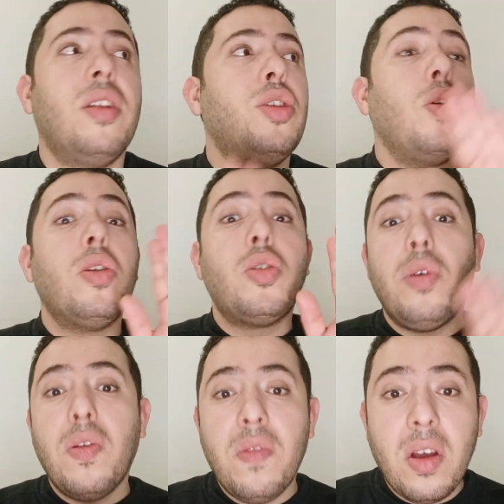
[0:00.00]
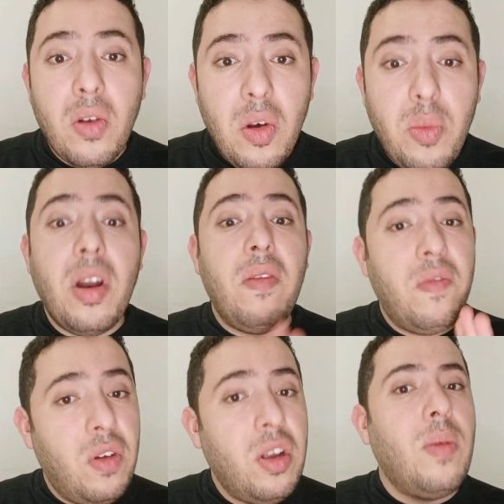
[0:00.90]
It is also one of the common
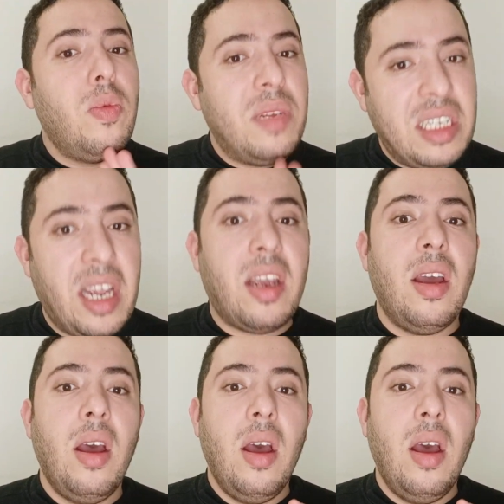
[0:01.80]
avoidable mistake.